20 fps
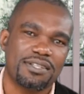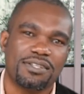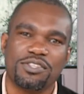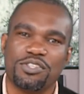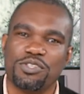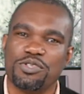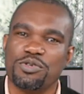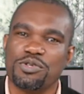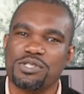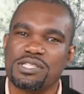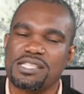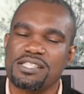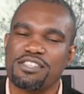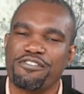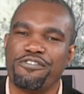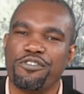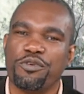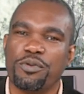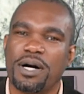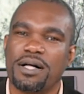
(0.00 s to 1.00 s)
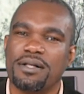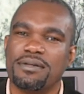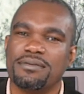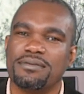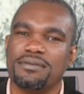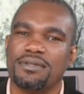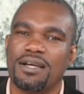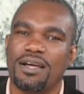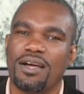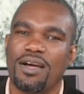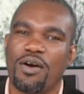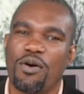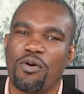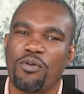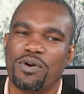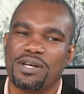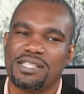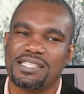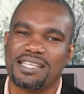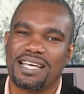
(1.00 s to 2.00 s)
uses the fuel,
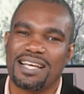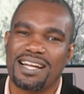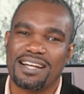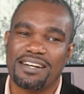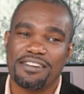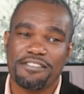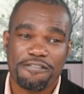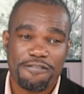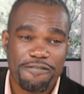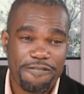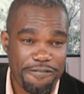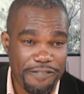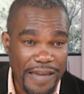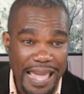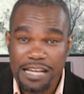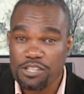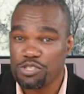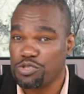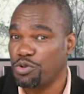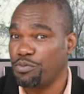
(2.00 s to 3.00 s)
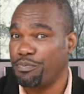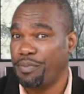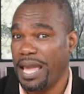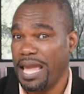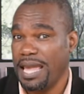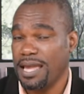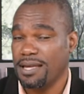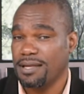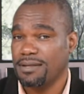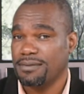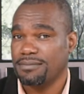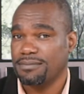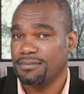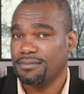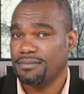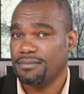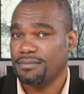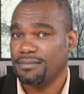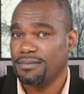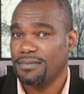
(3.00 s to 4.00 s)
Wedzera fails to pay
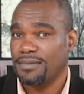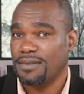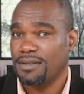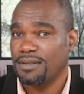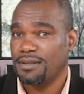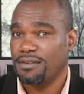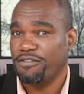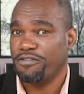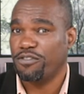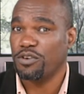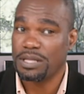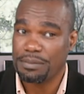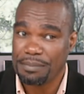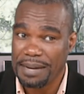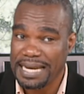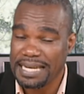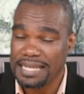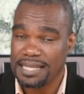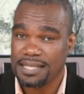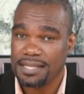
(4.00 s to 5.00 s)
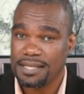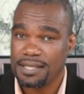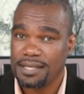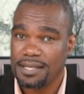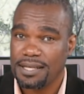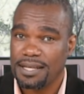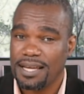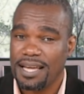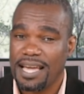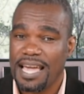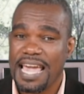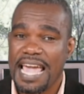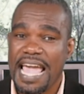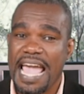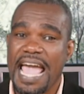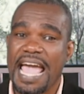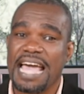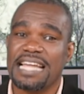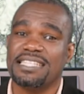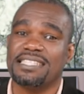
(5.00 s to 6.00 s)
for the money.
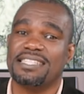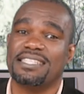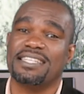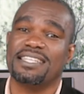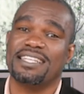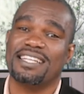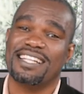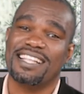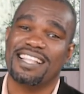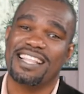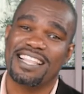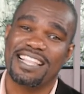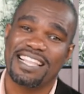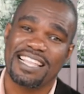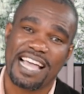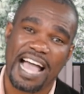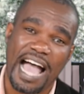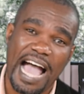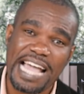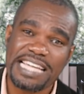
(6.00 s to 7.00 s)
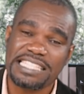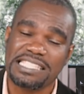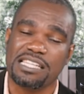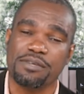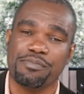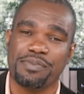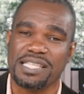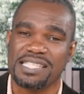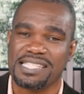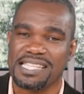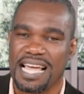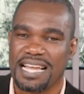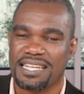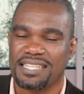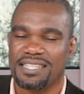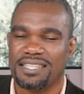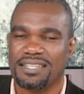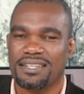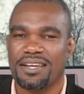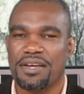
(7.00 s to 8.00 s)
And IDBZ
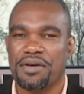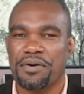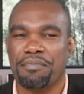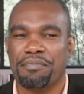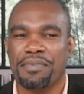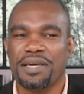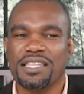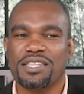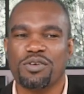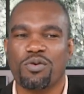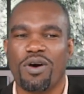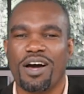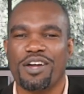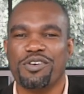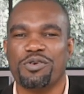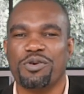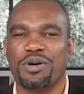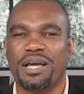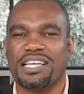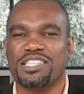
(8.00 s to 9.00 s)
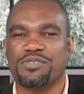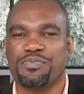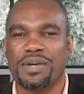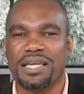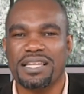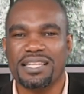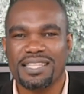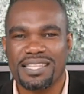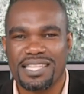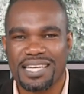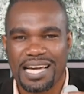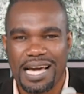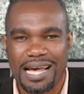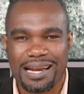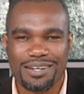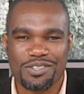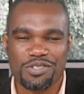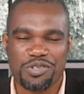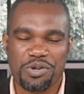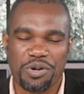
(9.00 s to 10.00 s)
being the one who has been the
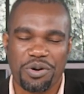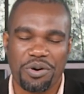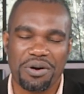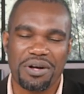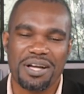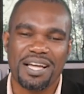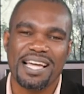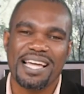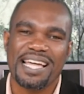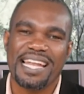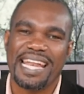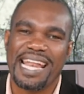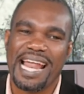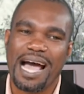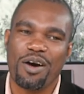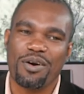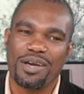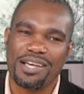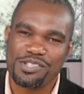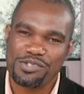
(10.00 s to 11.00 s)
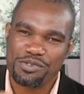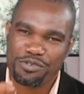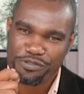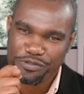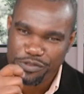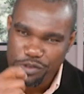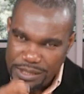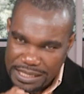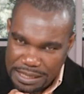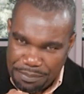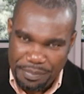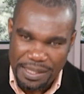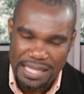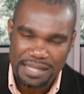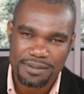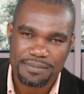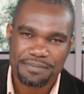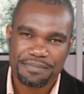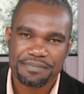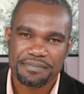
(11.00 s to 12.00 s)
guarantor, now has to foot the bill.